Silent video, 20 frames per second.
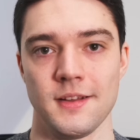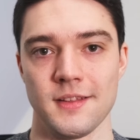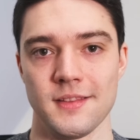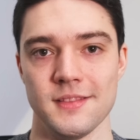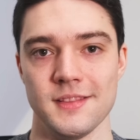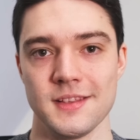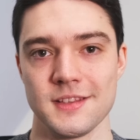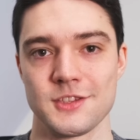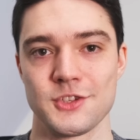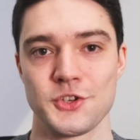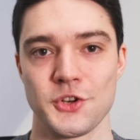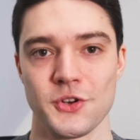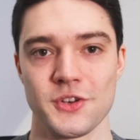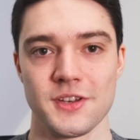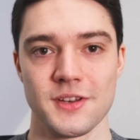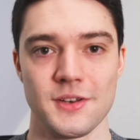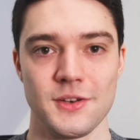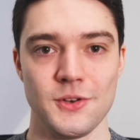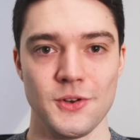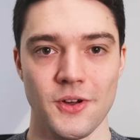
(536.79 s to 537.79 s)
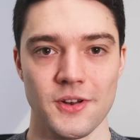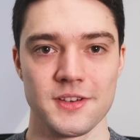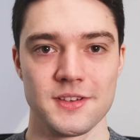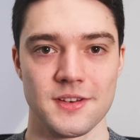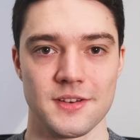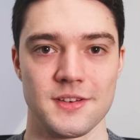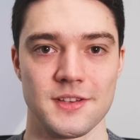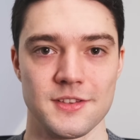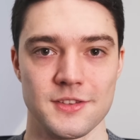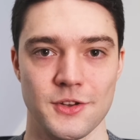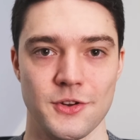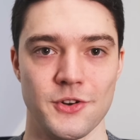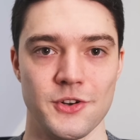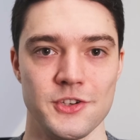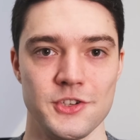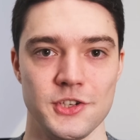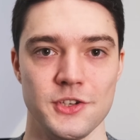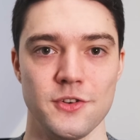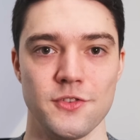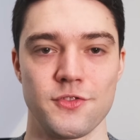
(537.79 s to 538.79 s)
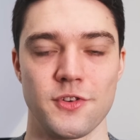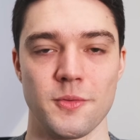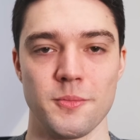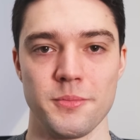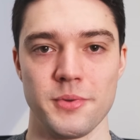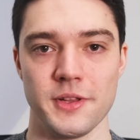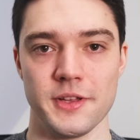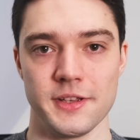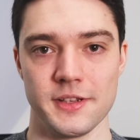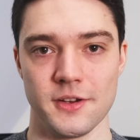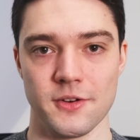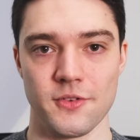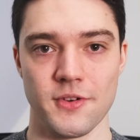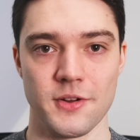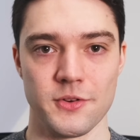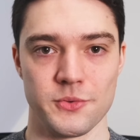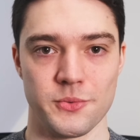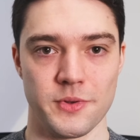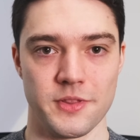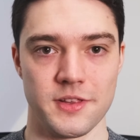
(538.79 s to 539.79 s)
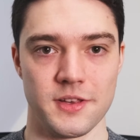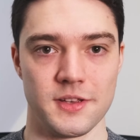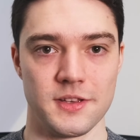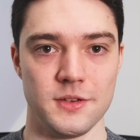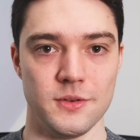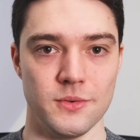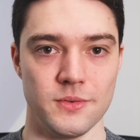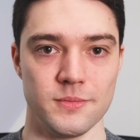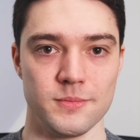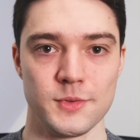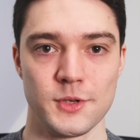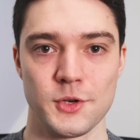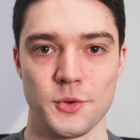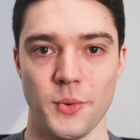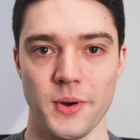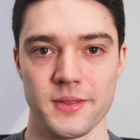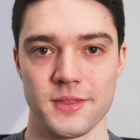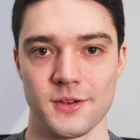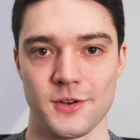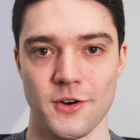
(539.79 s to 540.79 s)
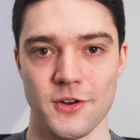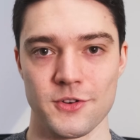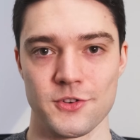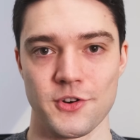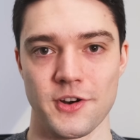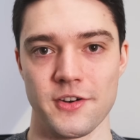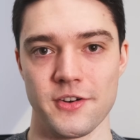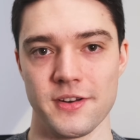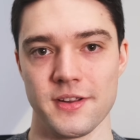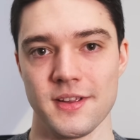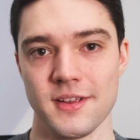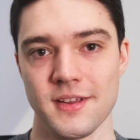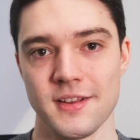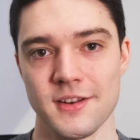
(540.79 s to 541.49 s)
This should not discourage you from playing around with EQ. Quite the contrary.